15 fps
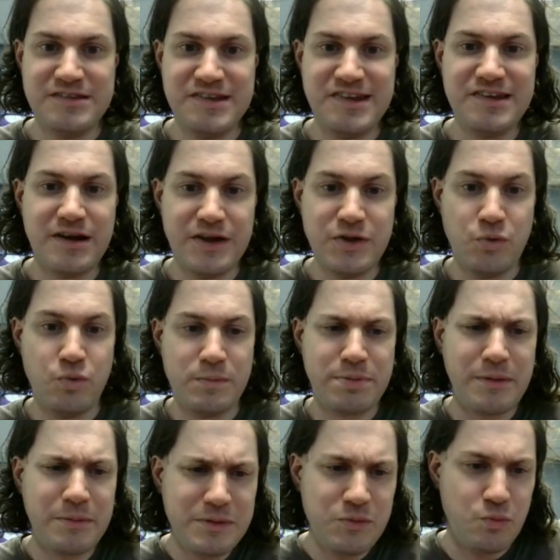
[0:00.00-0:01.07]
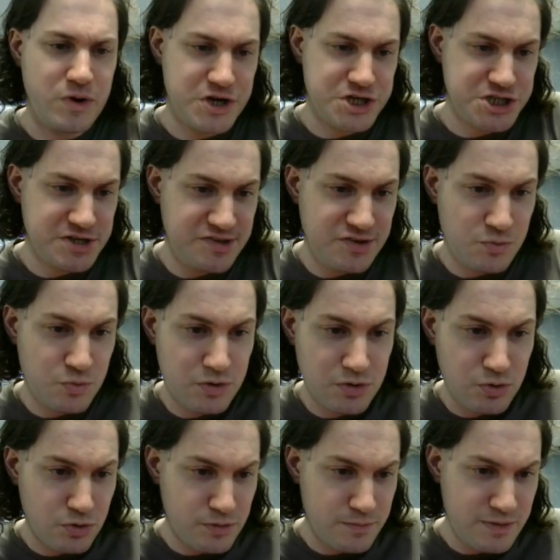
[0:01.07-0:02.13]
is a guy who probably wishes he were
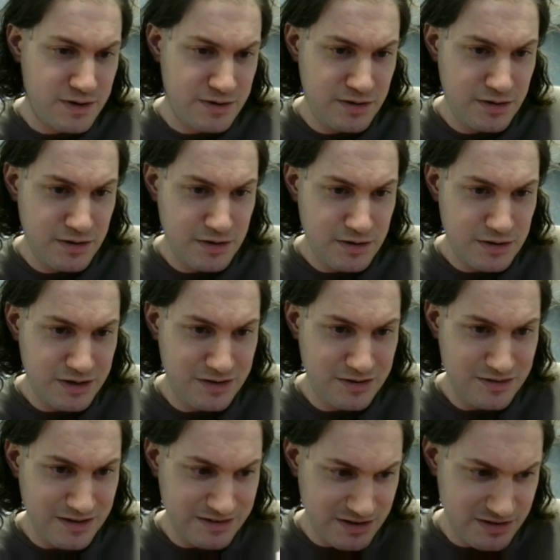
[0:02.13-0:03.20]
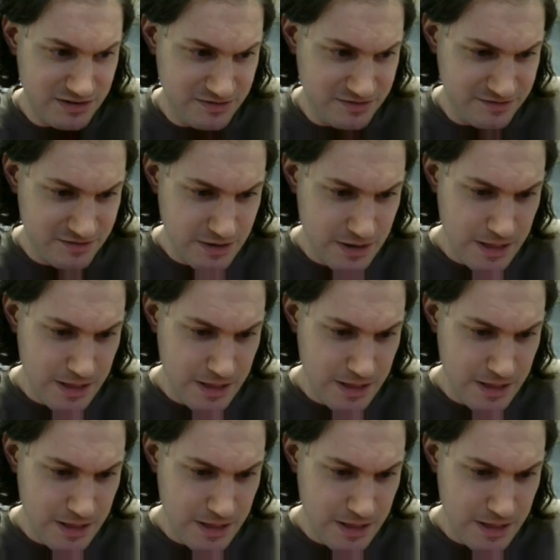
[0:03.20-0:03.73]
Orban, like that kind of